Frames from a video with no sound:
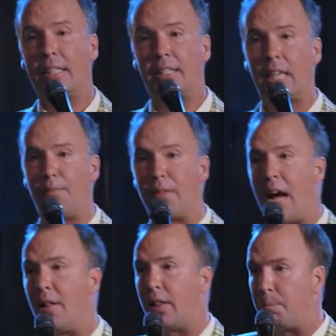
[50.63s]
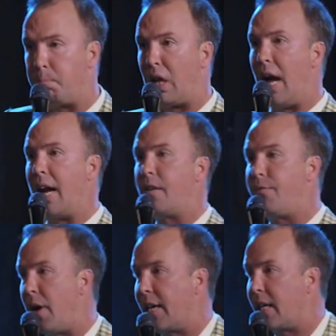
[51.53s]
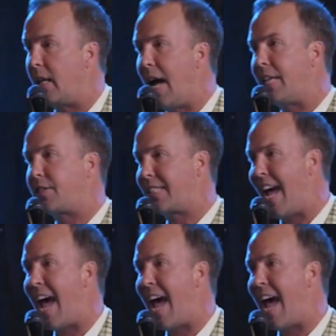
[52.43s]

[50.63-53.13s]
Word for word: except for that blind fucking last